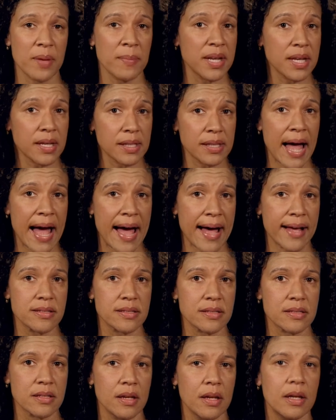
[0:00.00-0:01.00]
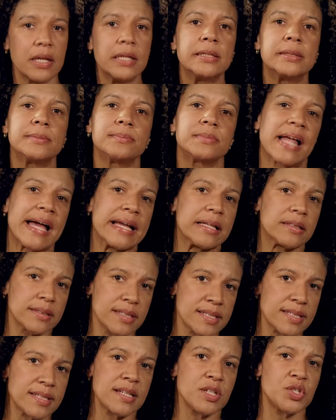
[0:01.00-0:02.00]
them in class, like
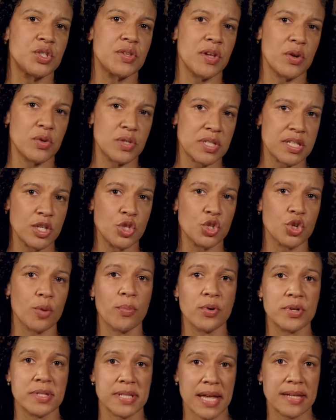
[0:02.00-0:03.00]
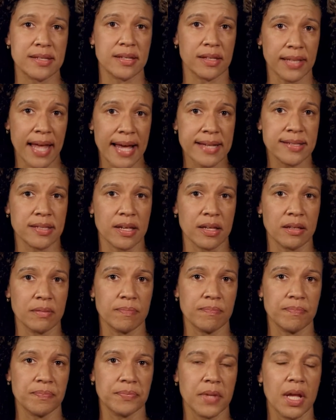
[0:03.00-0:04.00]
listening to their teacher present a lesson,
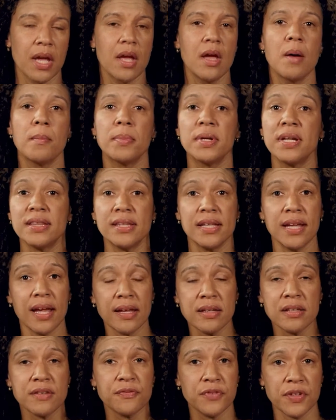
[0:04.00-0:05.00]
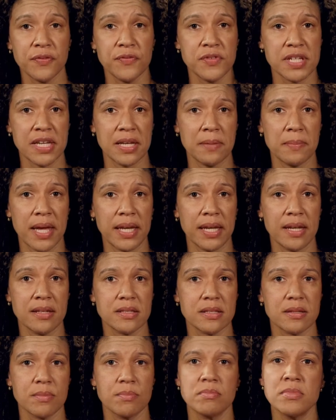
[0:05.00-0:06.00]
but at the end of 15
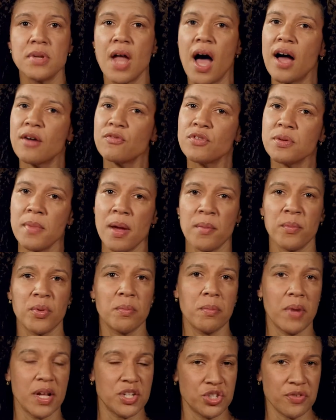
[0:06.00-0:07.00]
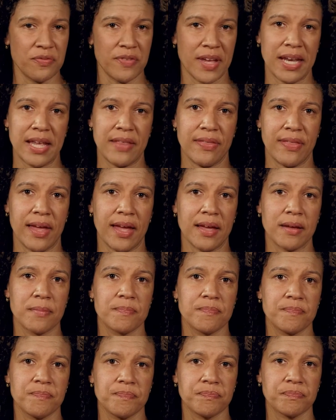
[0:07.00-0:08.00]
minutes, not remember much of anything.
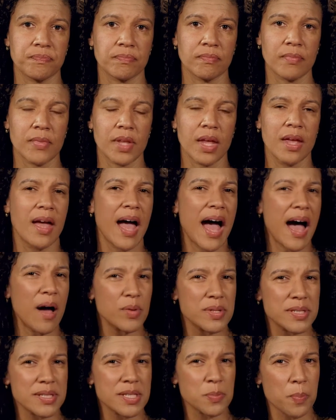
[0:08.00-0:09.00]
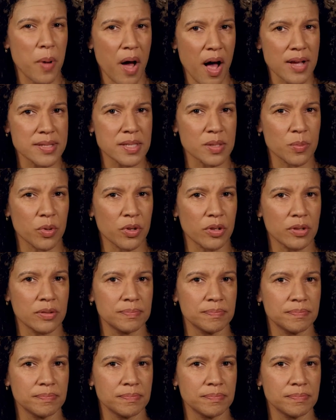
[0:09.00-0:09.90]
How is this possible?